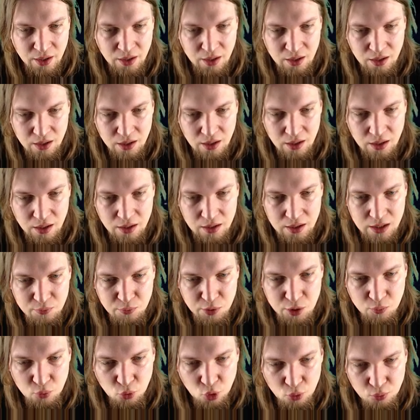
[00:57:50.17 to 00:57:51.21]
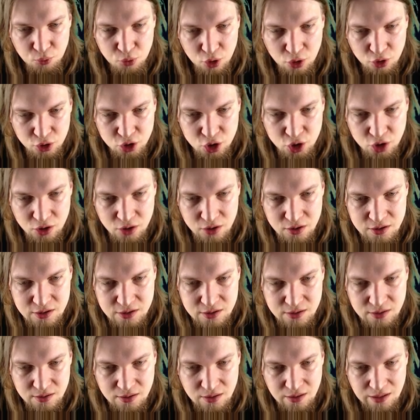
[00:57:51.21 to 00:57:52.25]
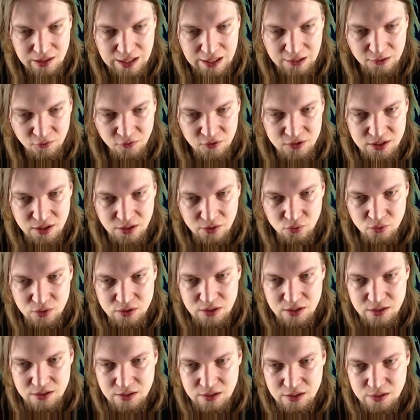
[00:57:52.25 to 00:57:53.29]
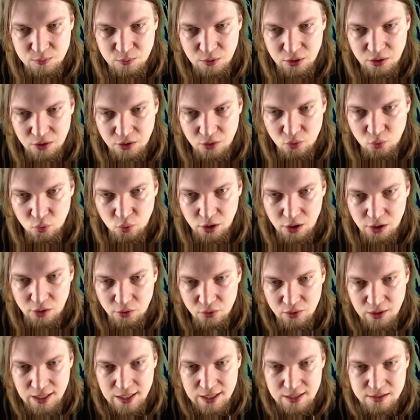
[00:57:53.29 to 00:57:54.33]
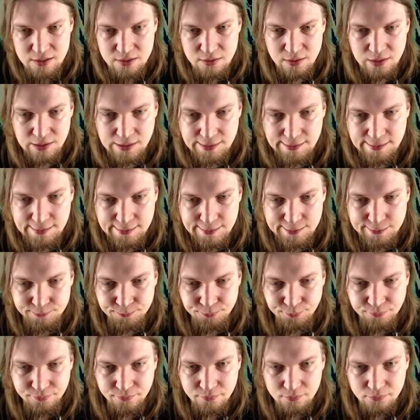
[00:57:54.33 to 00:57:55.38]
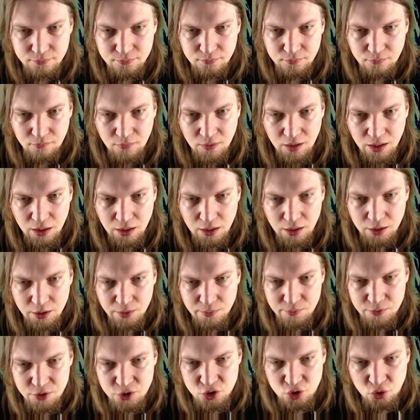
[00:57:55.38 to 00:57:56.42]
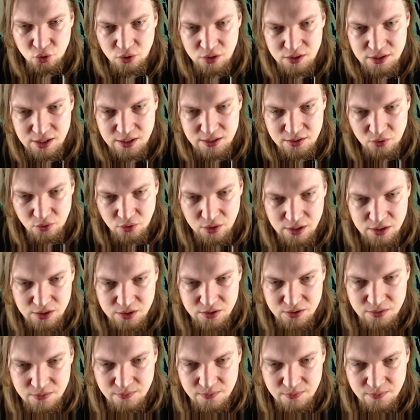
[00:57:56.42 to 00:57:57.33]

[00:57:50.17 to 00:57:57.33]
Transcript: A little bit more block chance. Less physical resistance, but oh well, who cares? Um, the sword is as good as...